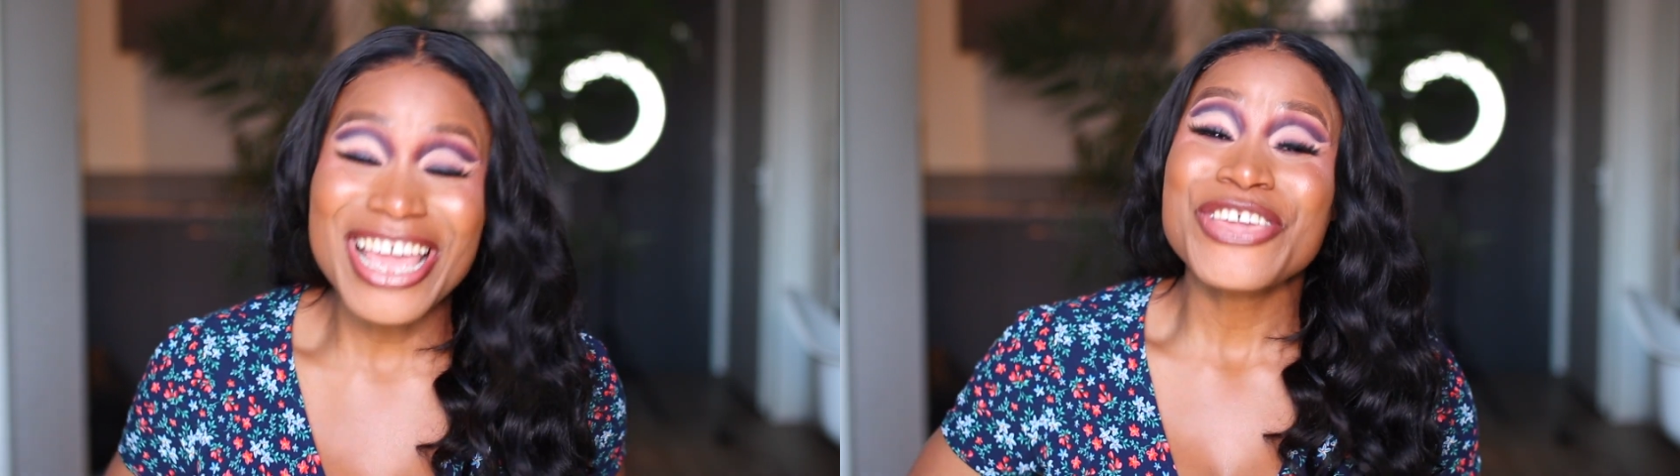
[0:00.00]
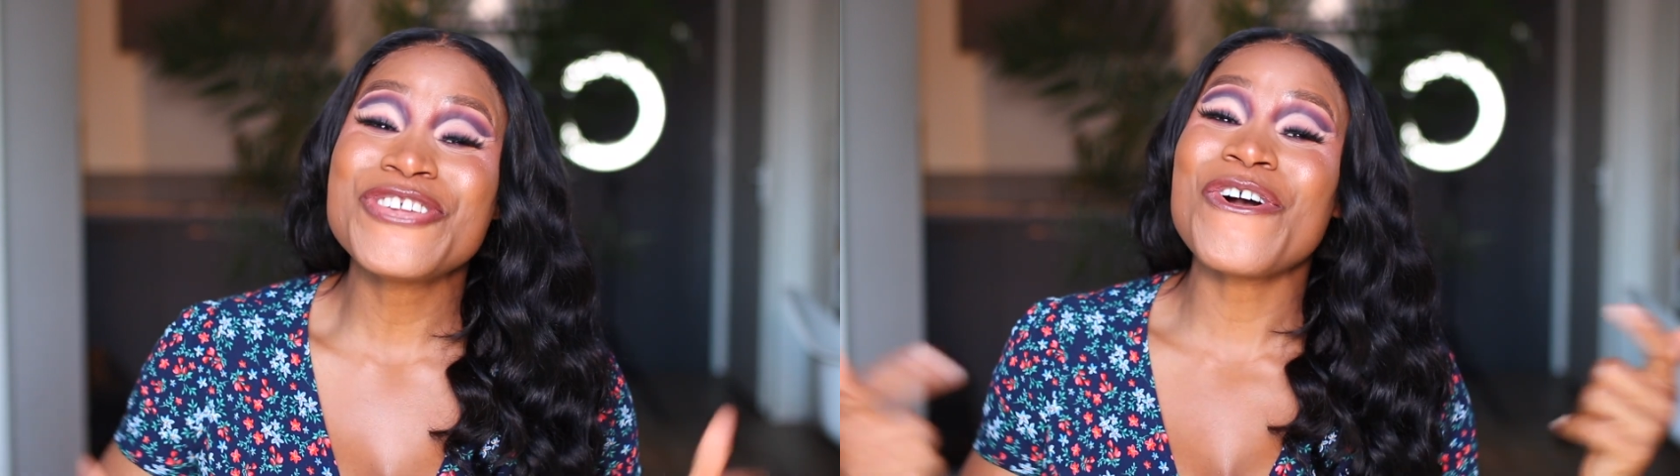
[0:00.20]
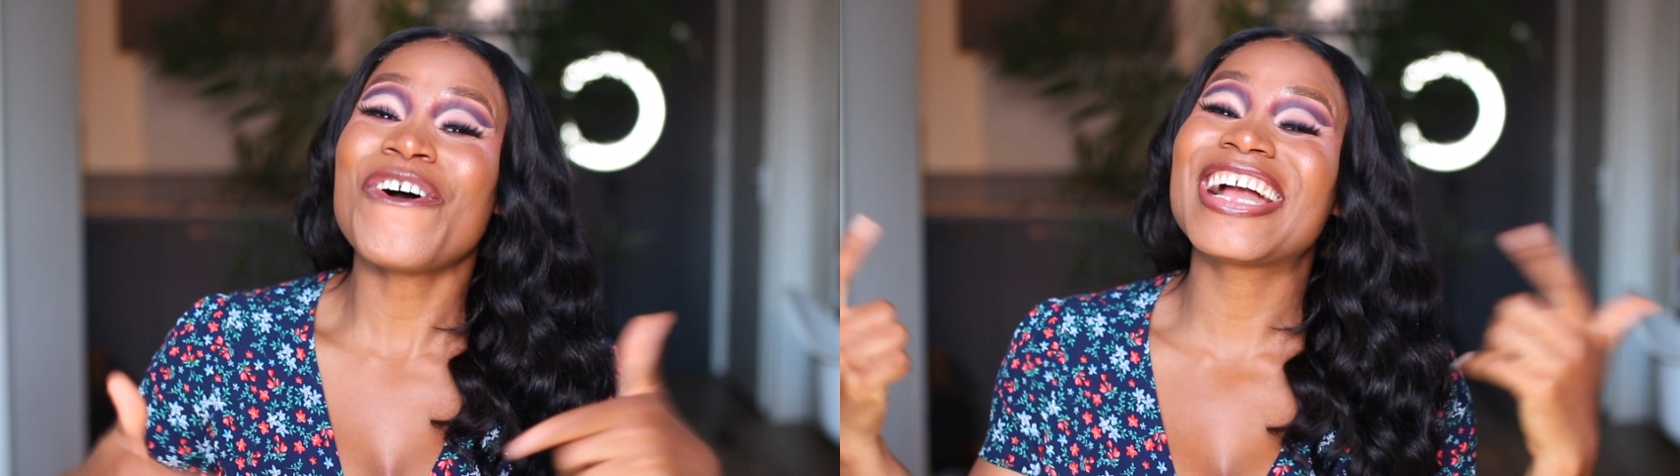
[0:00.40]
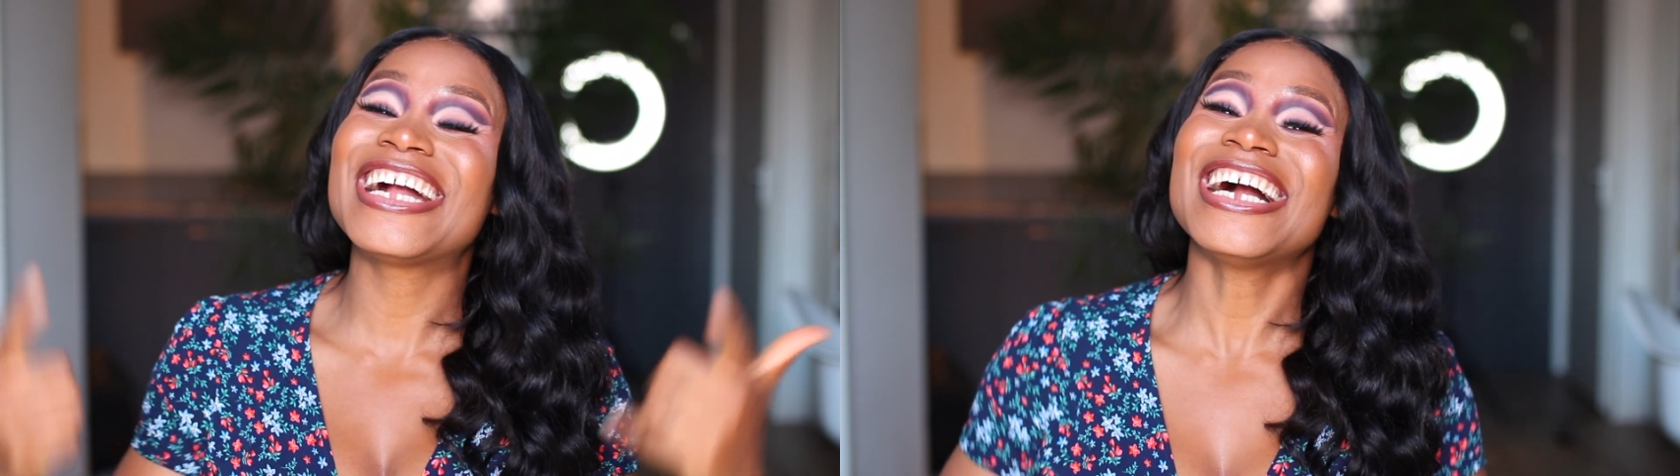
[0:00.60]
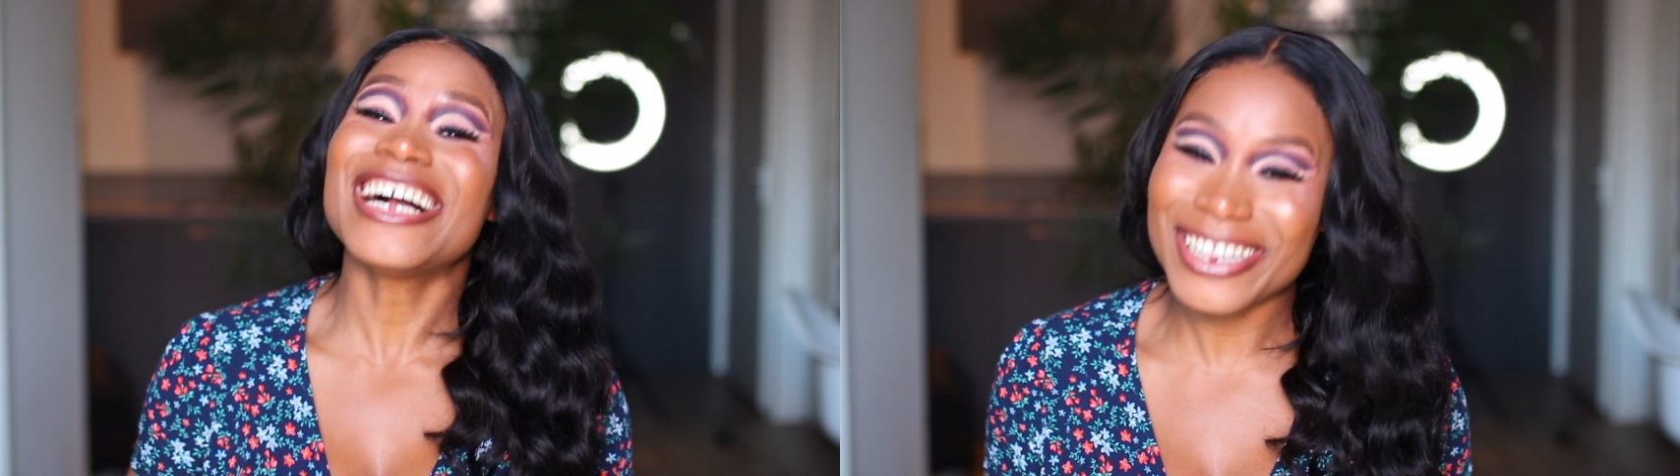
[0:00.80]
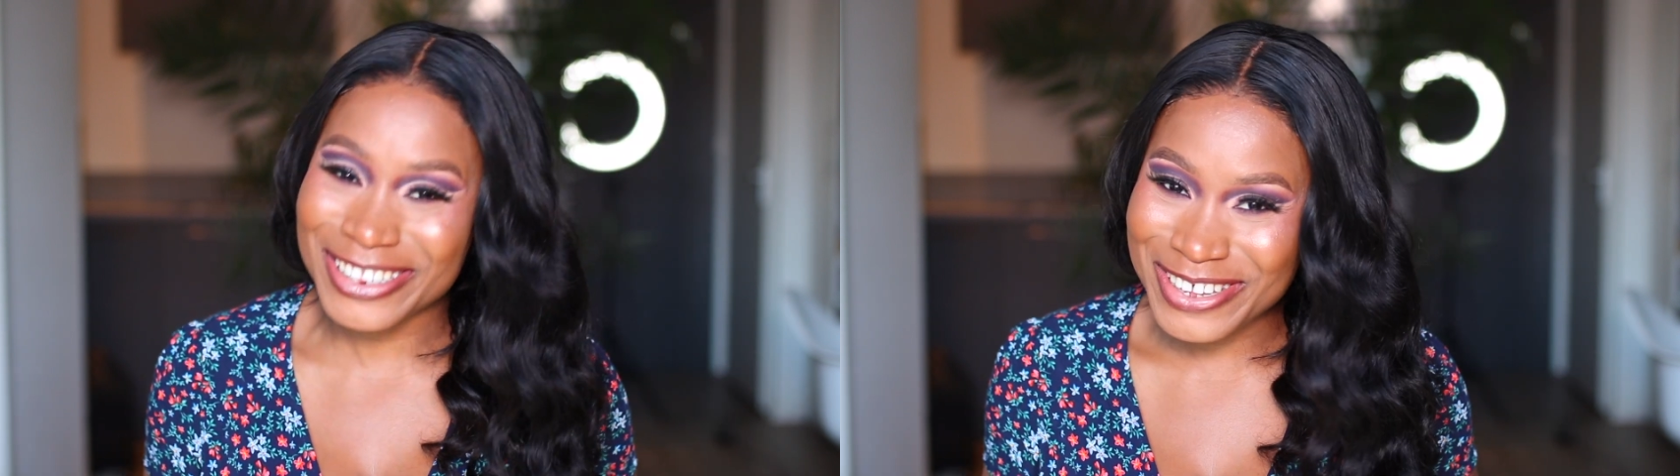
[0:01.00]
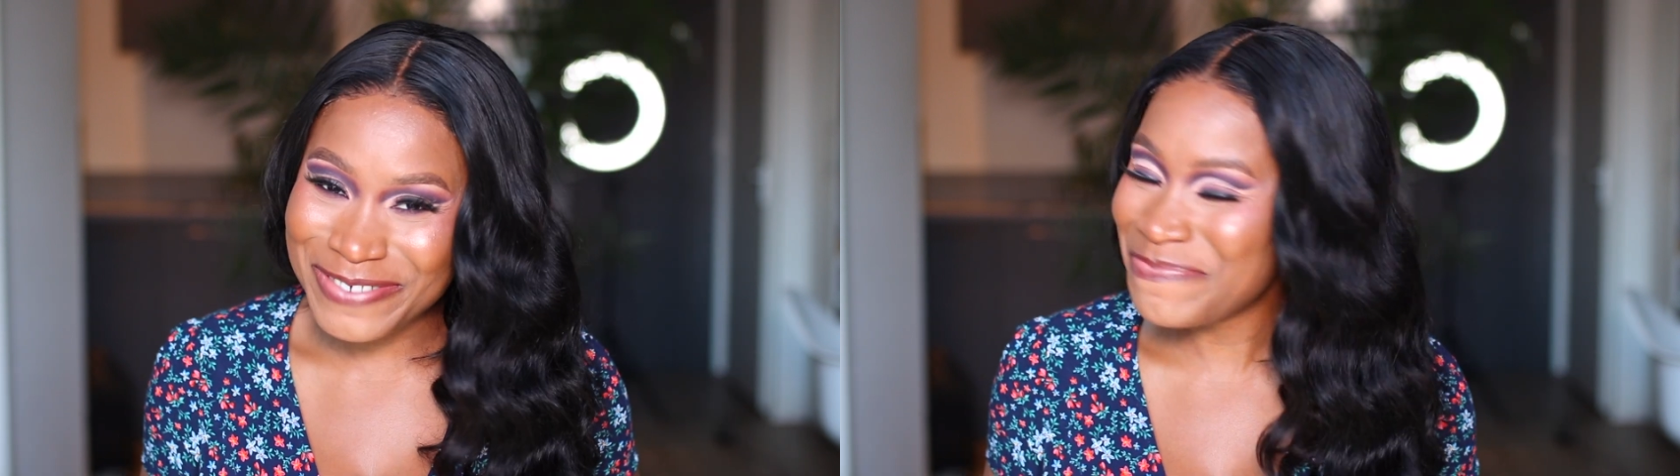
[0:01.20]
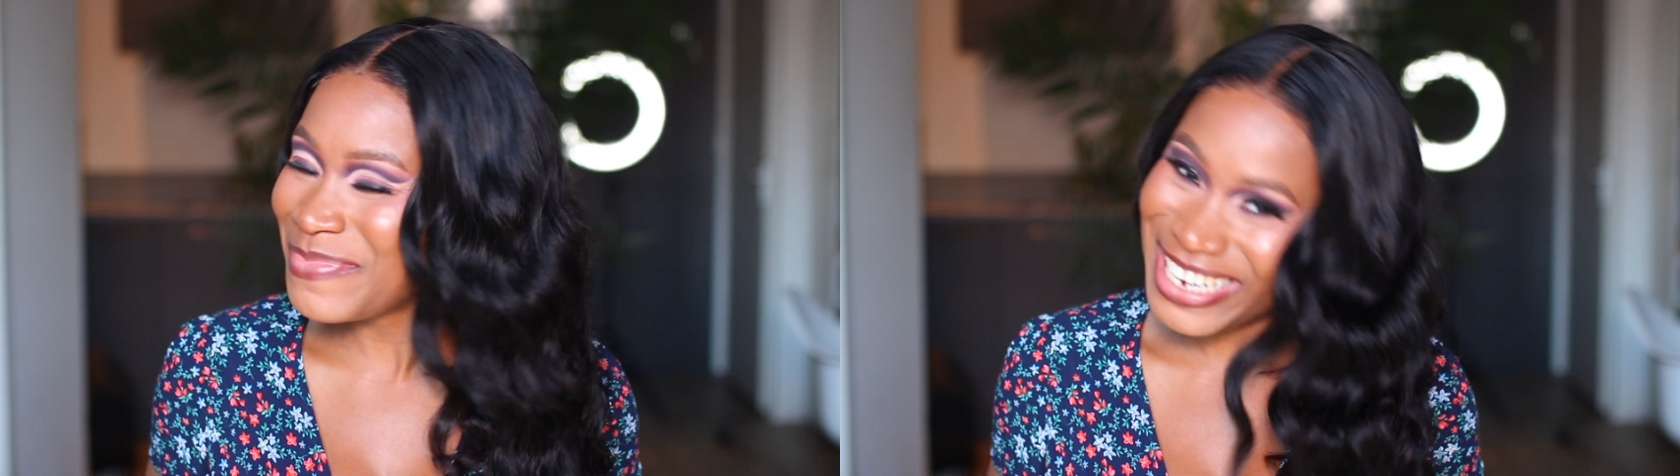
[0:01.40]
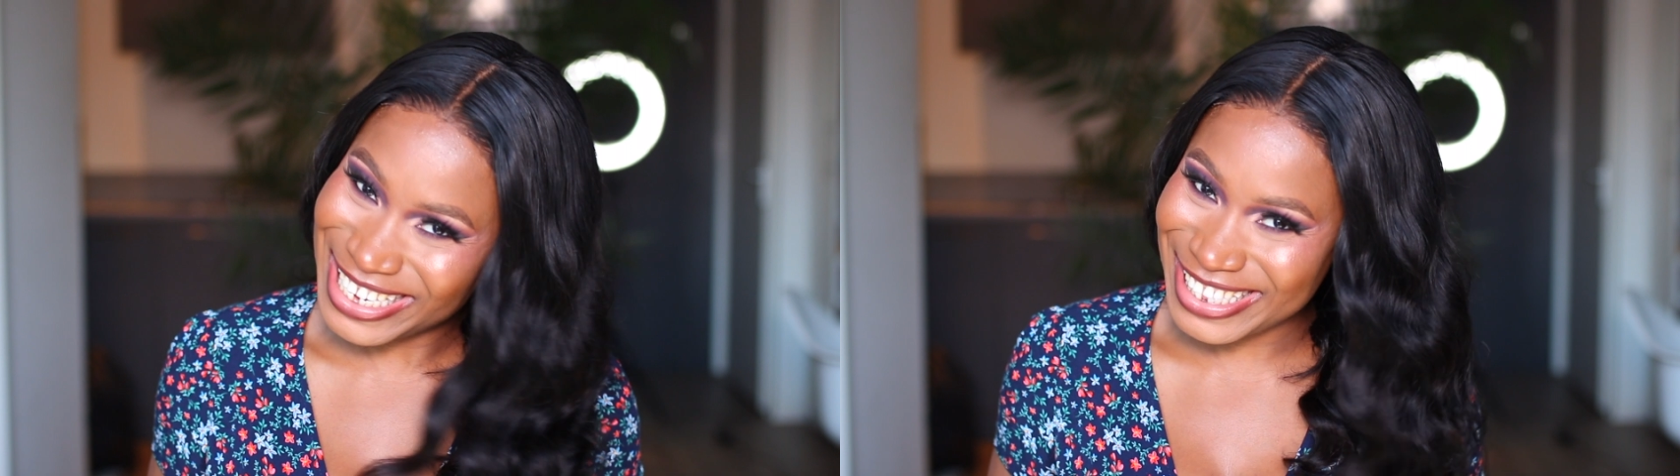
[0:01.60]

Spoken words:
Your girl made